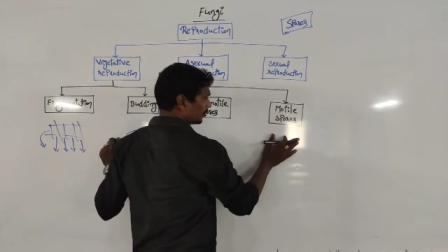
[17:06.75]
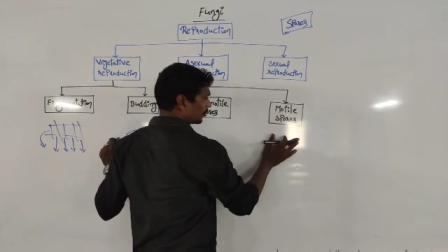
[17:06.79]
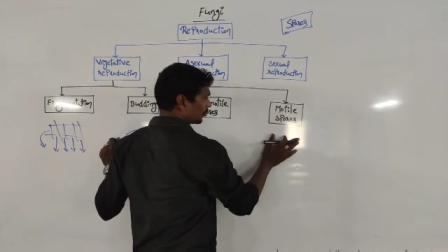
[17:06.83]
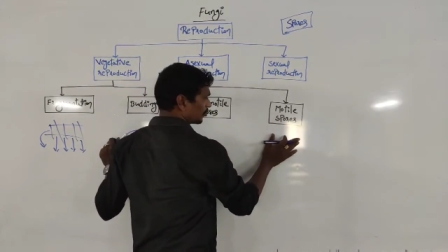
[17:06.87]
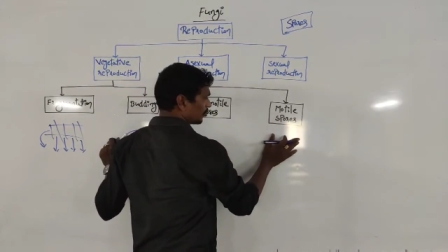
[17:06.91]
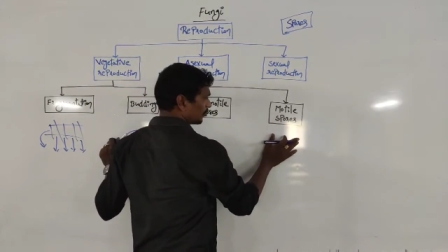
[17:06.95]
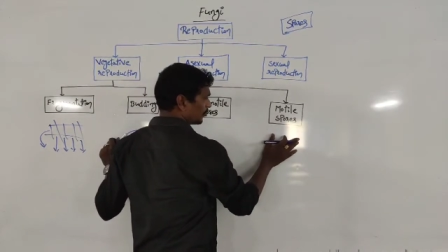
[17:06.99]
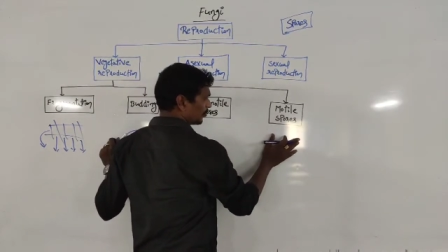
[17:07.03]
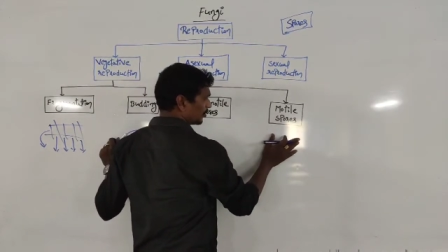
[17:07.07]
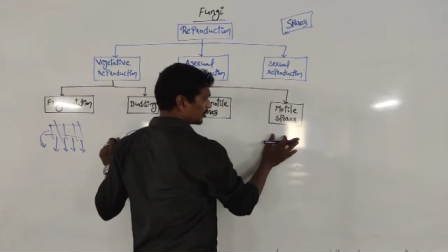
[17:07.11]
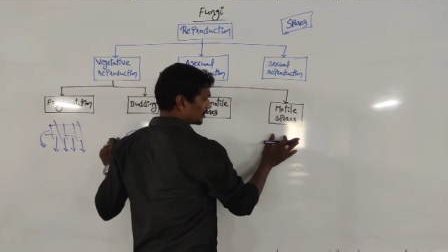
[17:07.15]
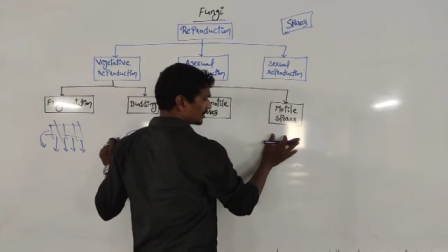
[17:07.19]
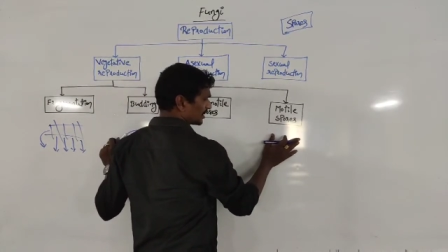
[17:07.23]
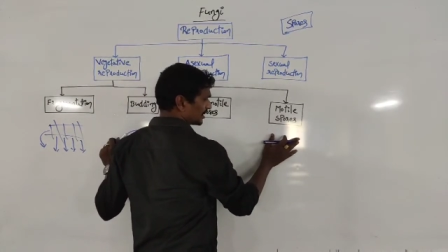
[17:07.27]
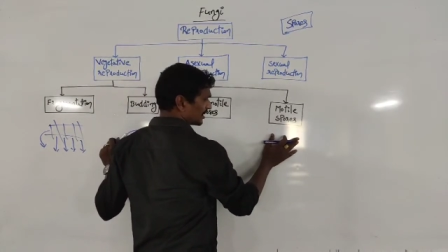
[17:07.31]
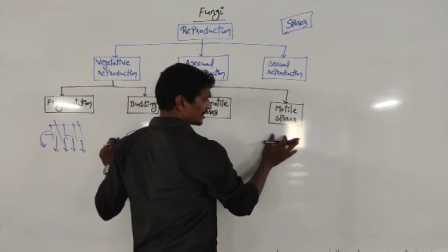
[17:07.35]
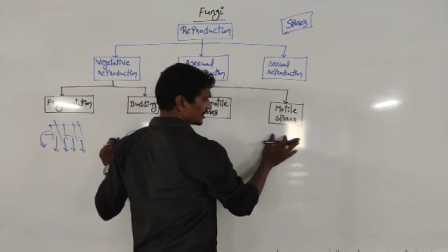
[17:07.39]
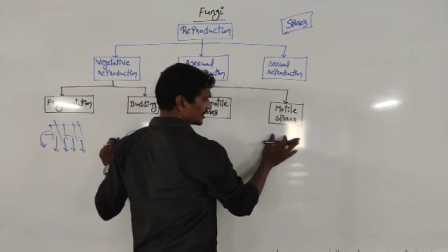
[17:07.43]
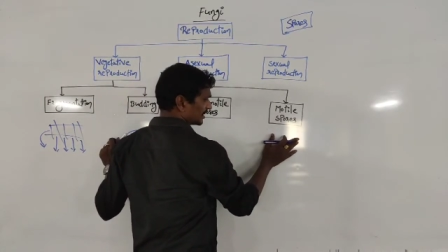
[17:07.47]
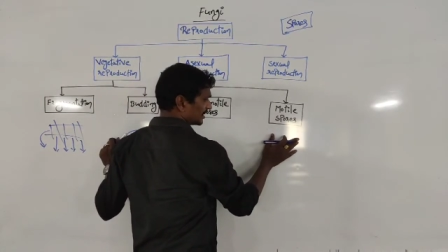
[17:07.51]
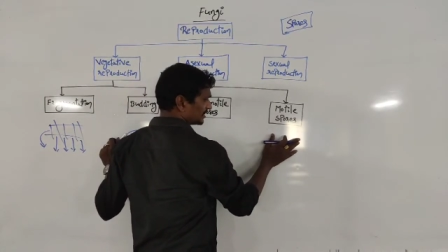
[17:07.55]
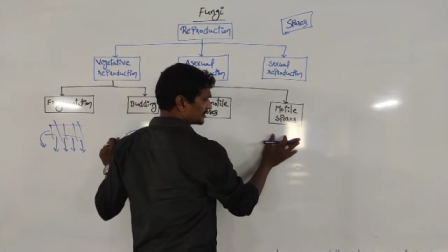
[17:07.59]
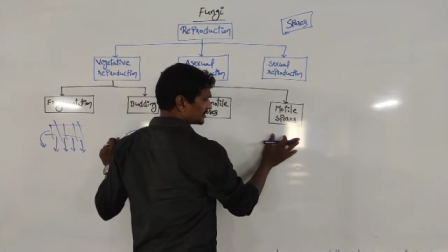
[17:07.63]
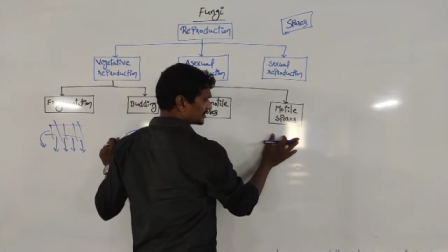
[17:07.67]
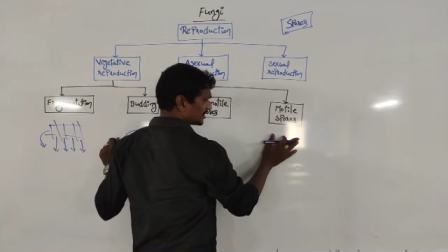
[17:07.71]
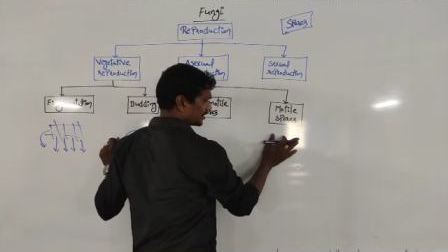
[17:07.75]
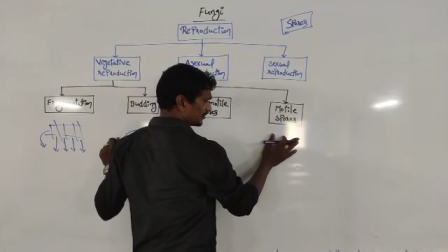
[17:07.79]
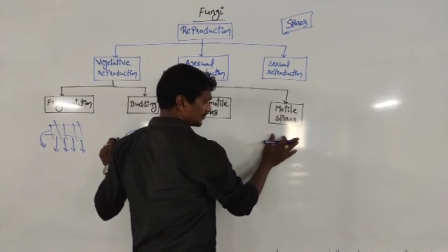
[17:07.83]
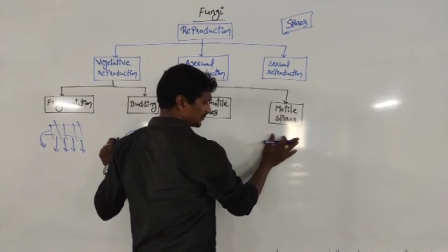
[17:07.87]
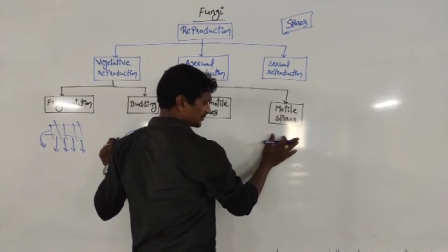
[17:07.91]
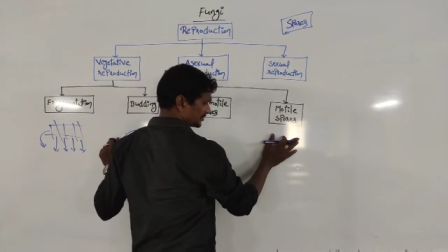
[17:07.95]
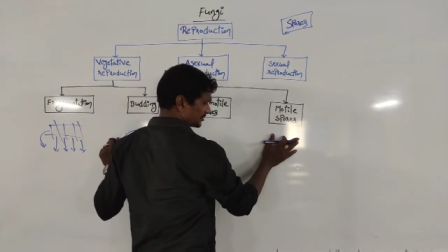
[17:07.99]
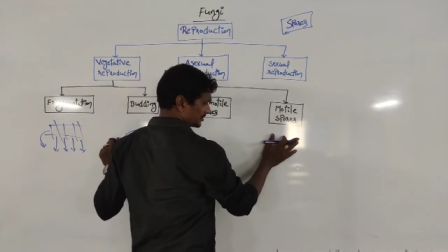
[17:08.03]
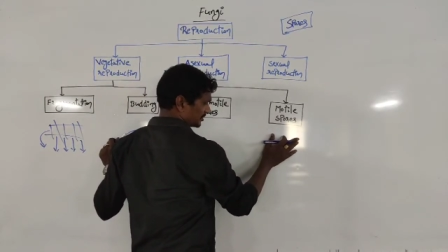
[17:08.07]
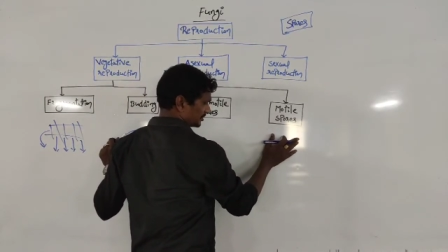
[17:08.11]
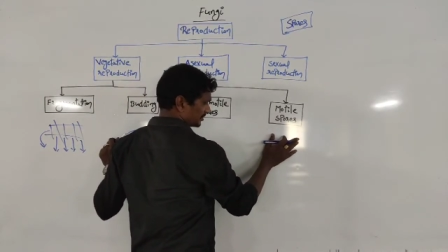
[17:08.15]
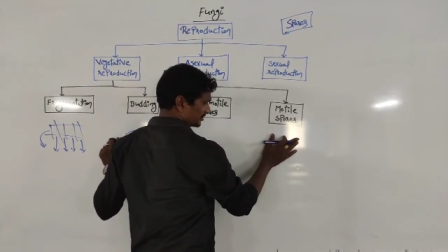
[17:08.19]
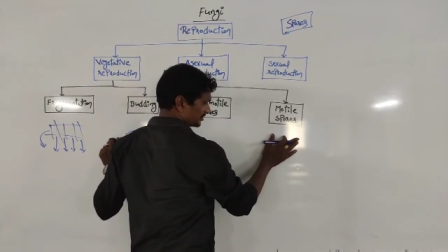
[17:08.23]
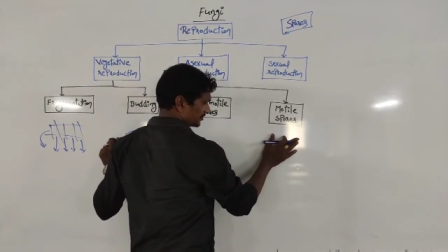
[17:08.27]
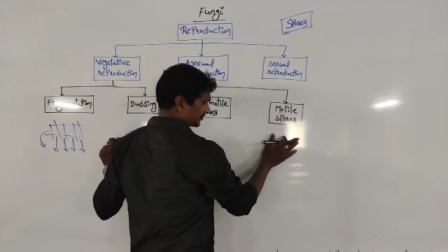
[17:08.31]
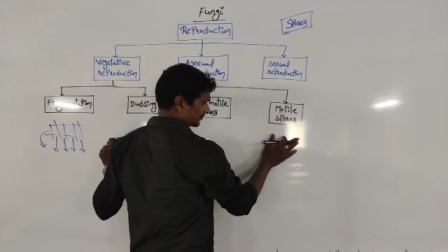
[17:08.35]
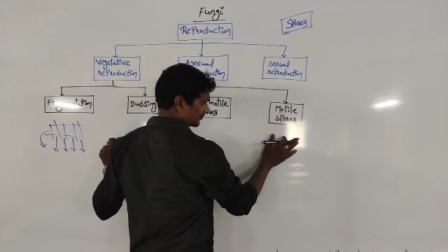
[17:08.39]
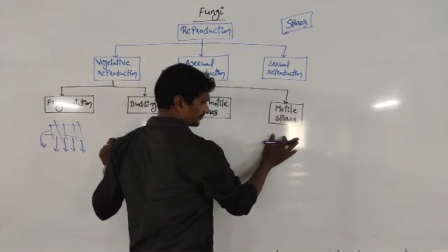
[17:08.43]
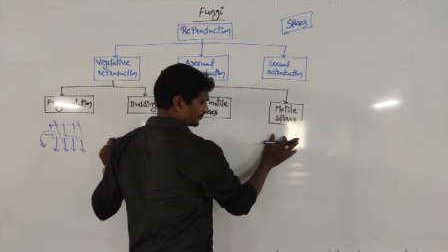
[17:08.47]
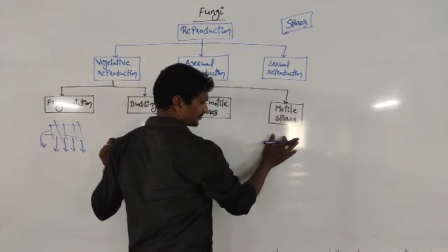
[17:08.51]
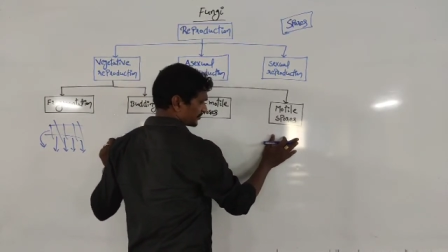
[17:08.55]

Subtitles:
locomotory organs are present.